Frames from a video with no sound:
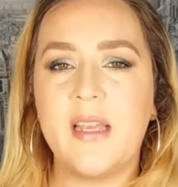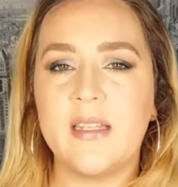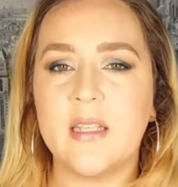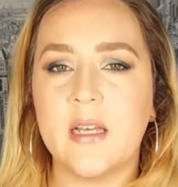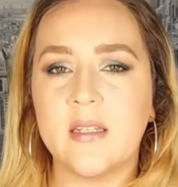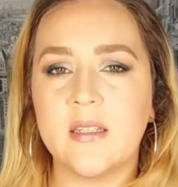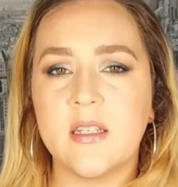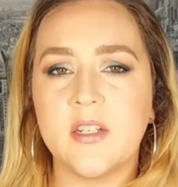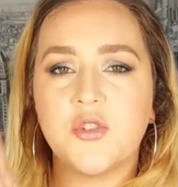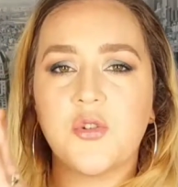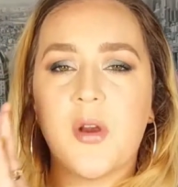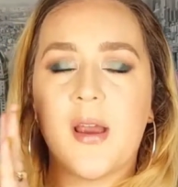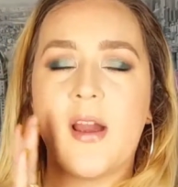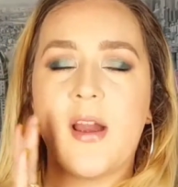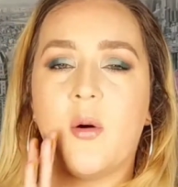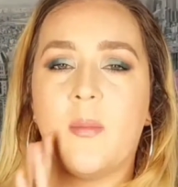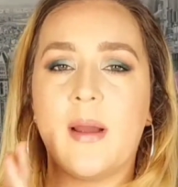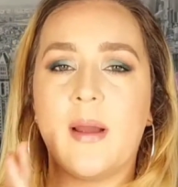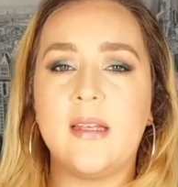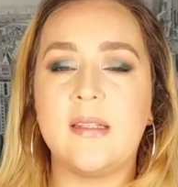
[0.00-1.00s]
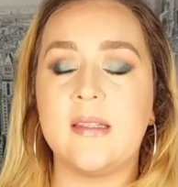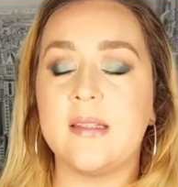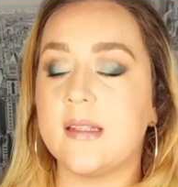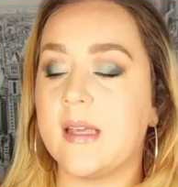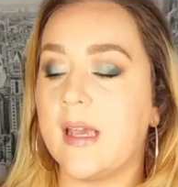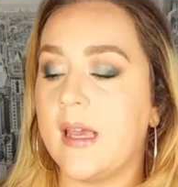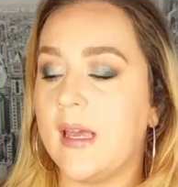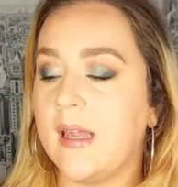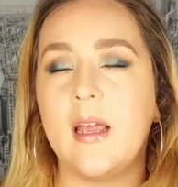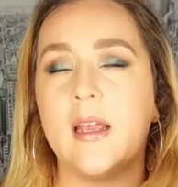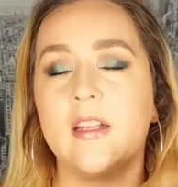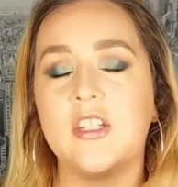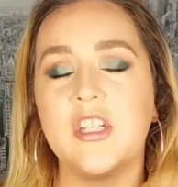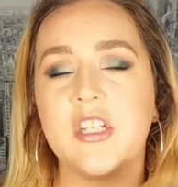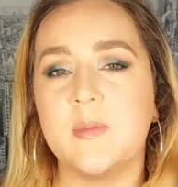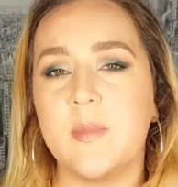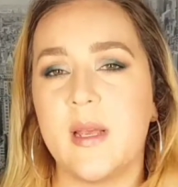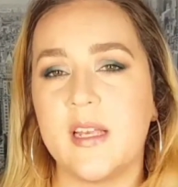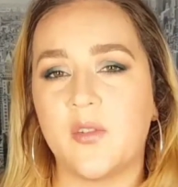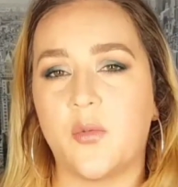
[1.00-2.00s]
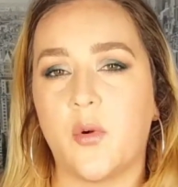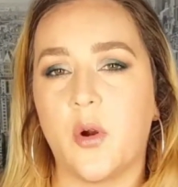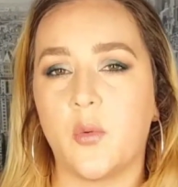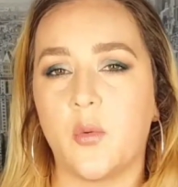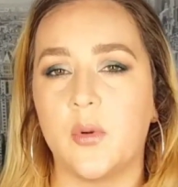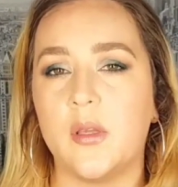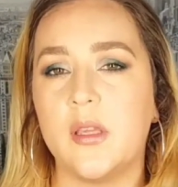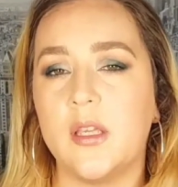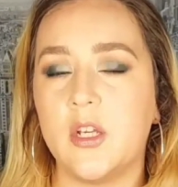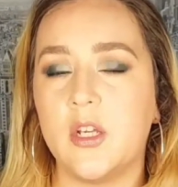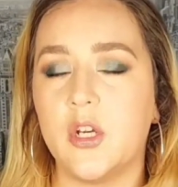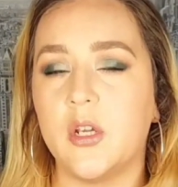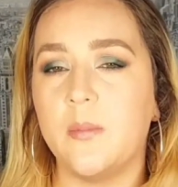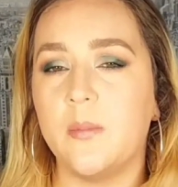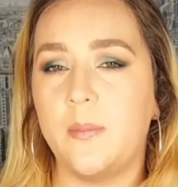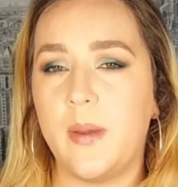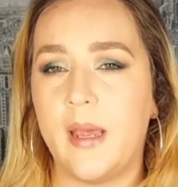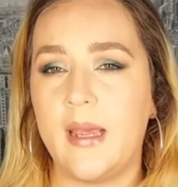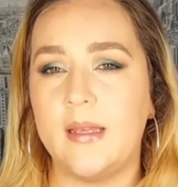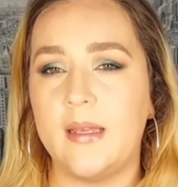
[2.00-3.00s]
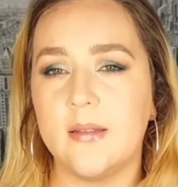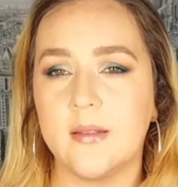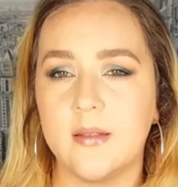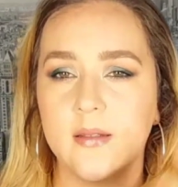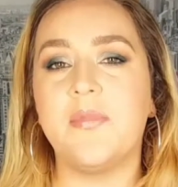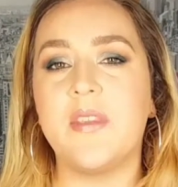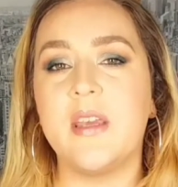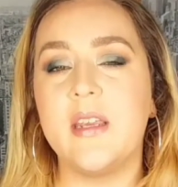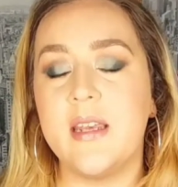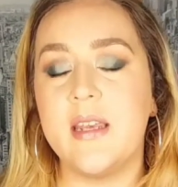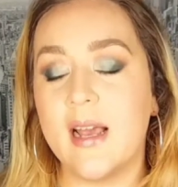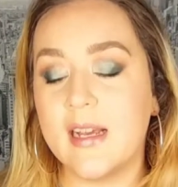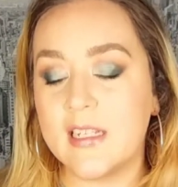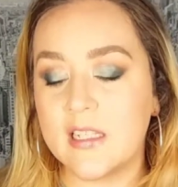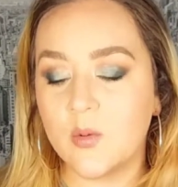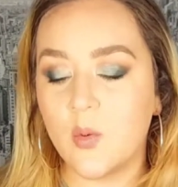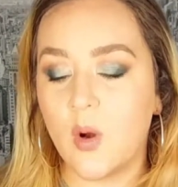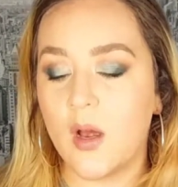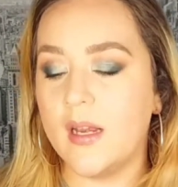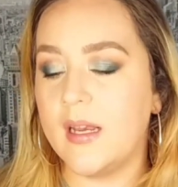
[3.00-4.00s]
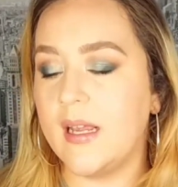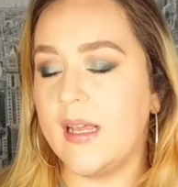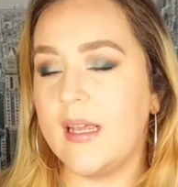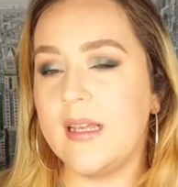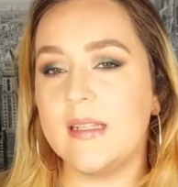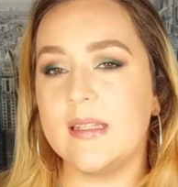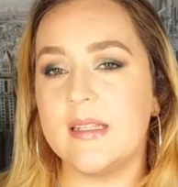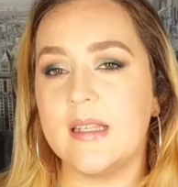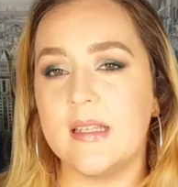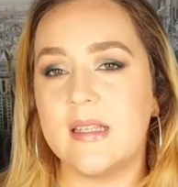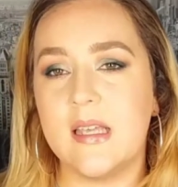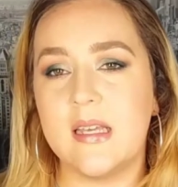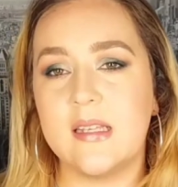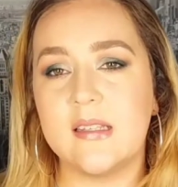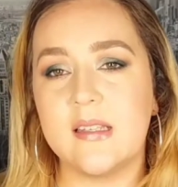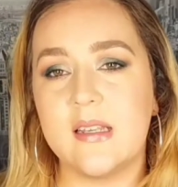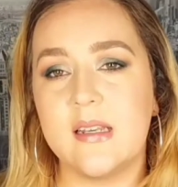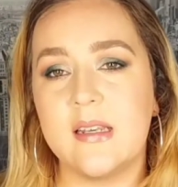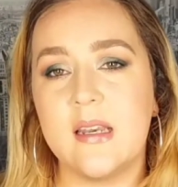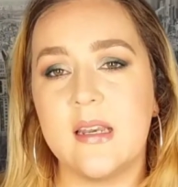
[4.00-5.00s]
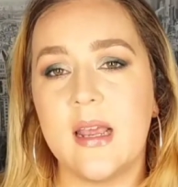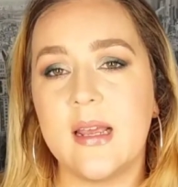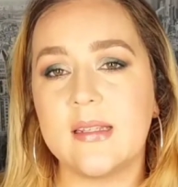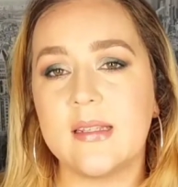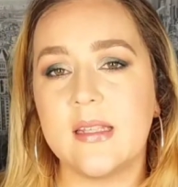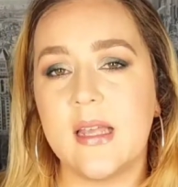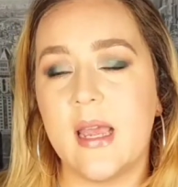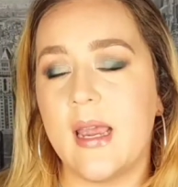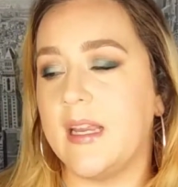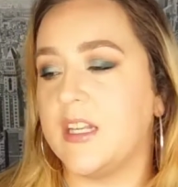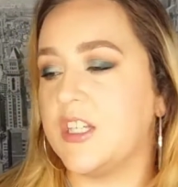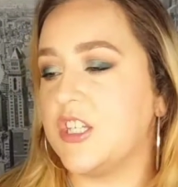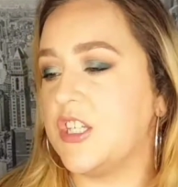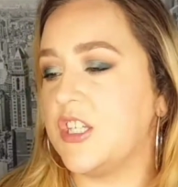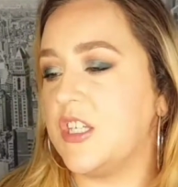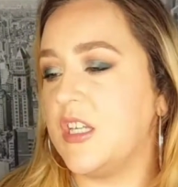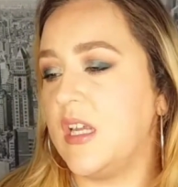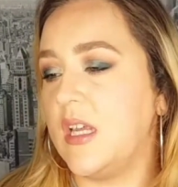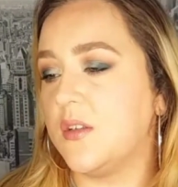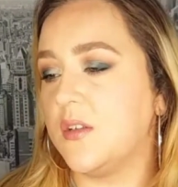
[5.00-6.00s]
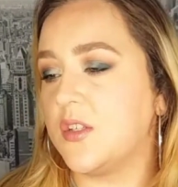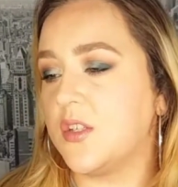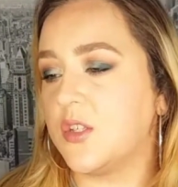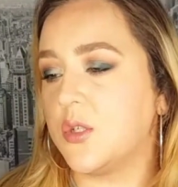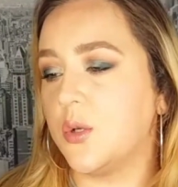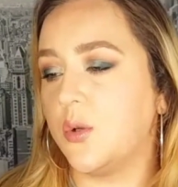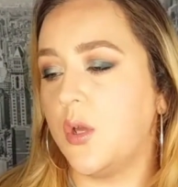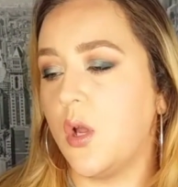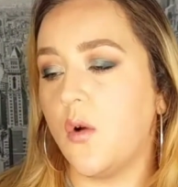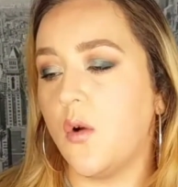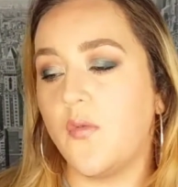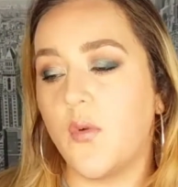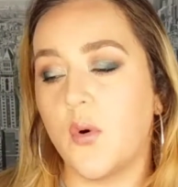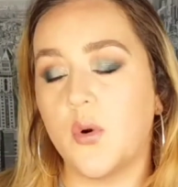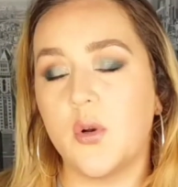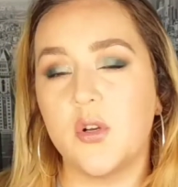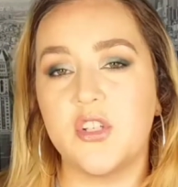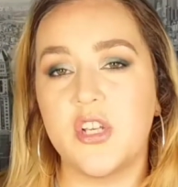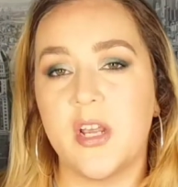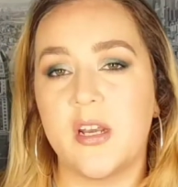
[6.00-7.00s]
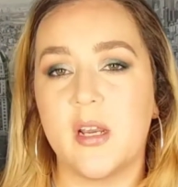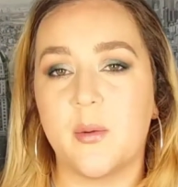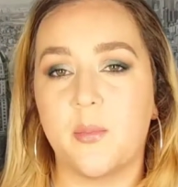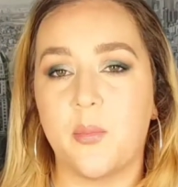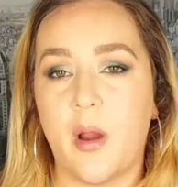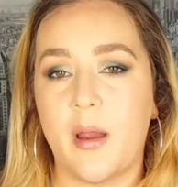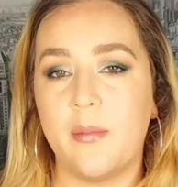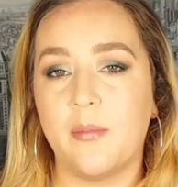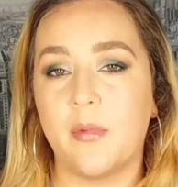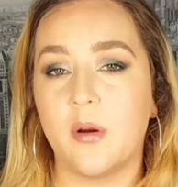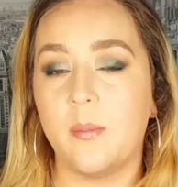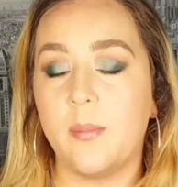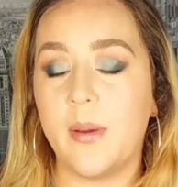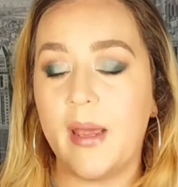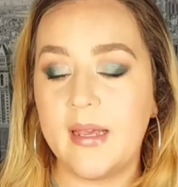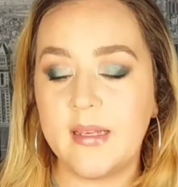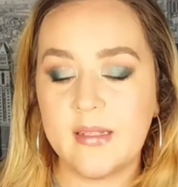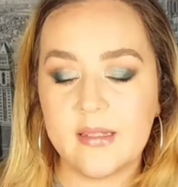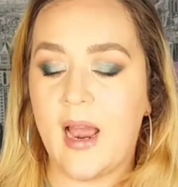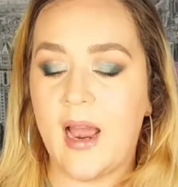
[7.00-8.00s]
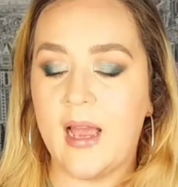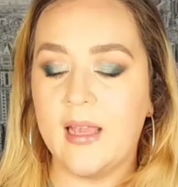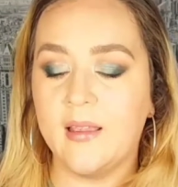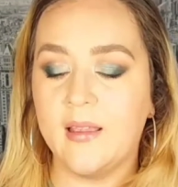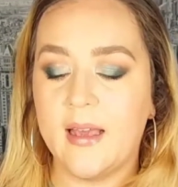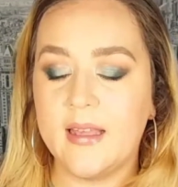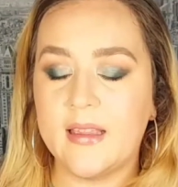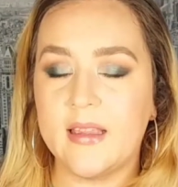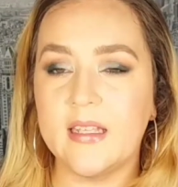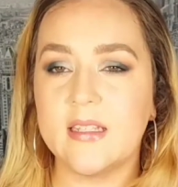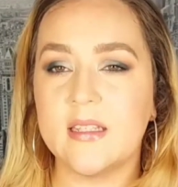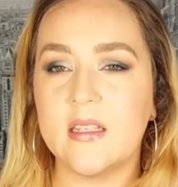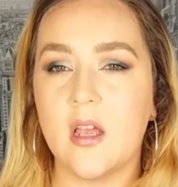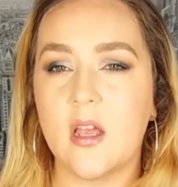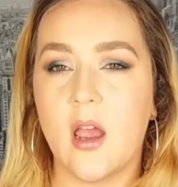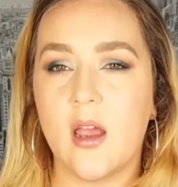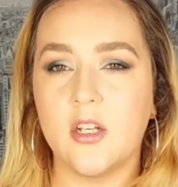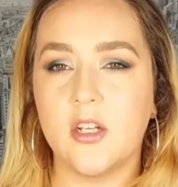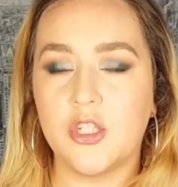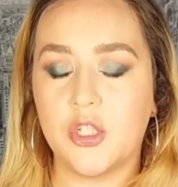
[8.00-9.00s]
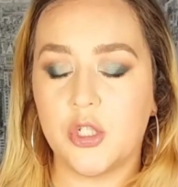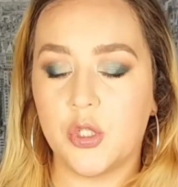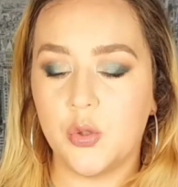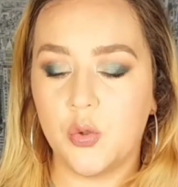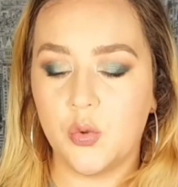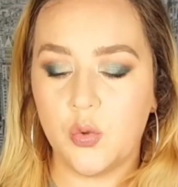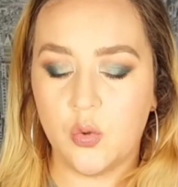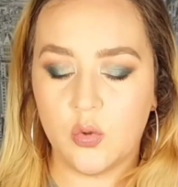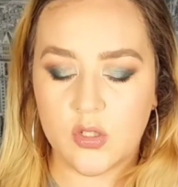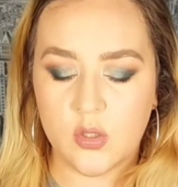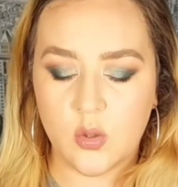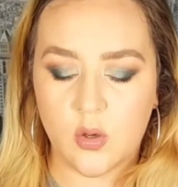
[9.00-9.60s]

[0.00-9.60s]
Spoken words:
It doesn't dry out my skin. It just makes for a really good base. The next one is this NYX HD Studio Photogenic Primer Base. I like this to